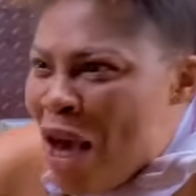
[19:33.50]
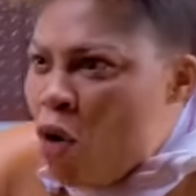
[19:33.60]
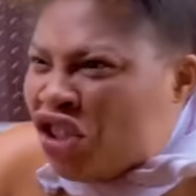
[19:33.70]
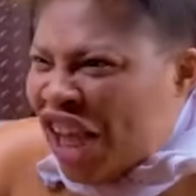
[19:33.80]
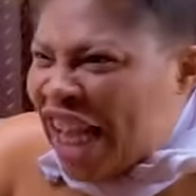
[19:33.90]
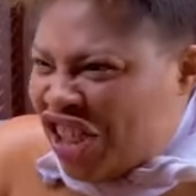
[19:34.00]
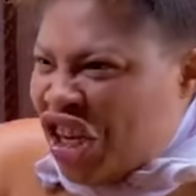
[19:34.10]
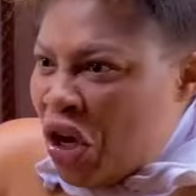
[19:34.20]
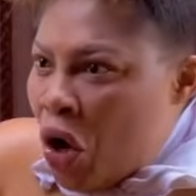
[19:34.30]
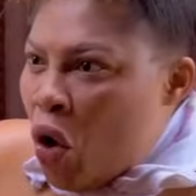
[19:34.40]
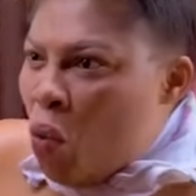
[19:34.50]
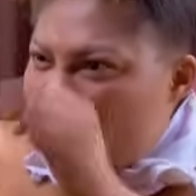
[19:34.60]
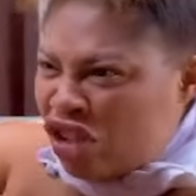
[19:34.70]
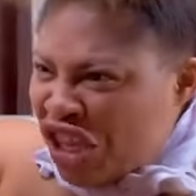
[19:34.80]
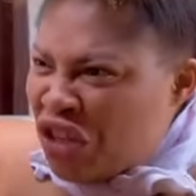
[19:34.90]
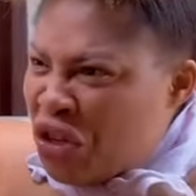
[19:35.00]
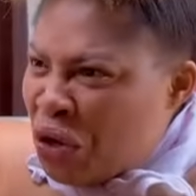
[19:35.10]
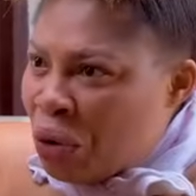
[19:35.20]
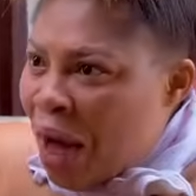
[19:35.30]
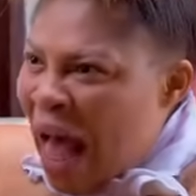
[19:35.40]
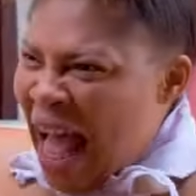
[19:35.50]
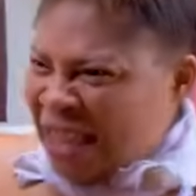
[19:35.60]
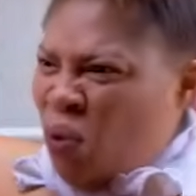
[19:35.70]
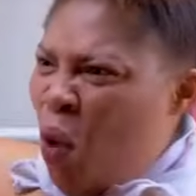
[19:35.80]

Me, Uchechi, wanting you as